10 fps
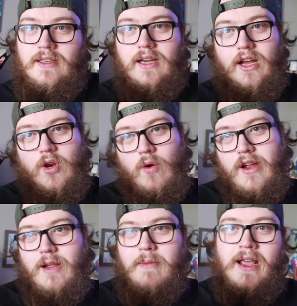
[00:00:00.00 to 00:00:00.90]

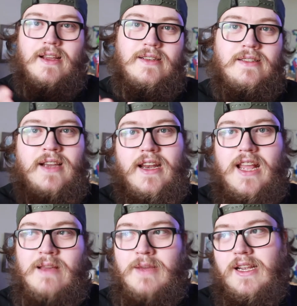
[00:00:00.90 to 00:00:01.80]
annoying man
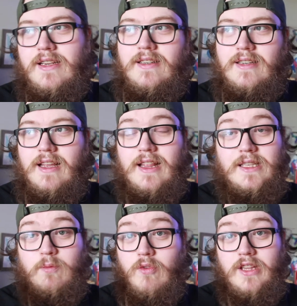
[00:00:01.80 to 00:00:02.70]
dynamic and
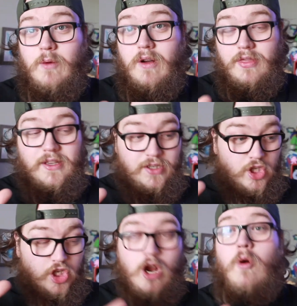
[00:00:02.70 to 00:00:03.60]
that's really what this
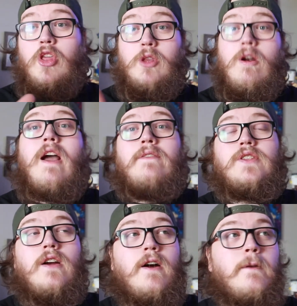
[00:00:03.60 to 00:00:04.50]
show thrives
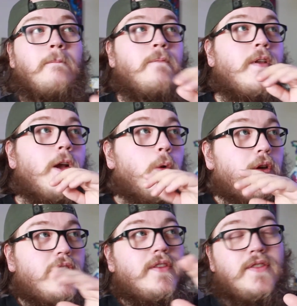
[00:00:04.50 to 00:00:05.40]
on
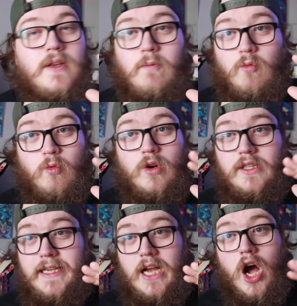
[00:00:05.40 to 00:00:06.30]
with some
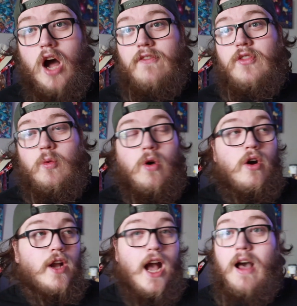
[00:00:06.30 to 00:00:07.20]
really off the
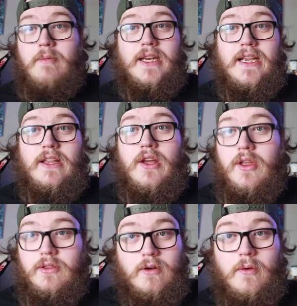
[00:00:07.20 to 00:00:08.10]
wall comedy
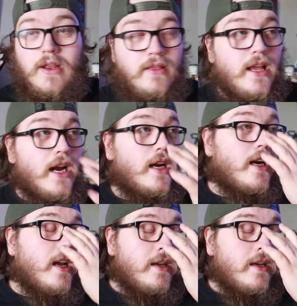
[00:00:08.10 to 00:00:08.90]
thrown in there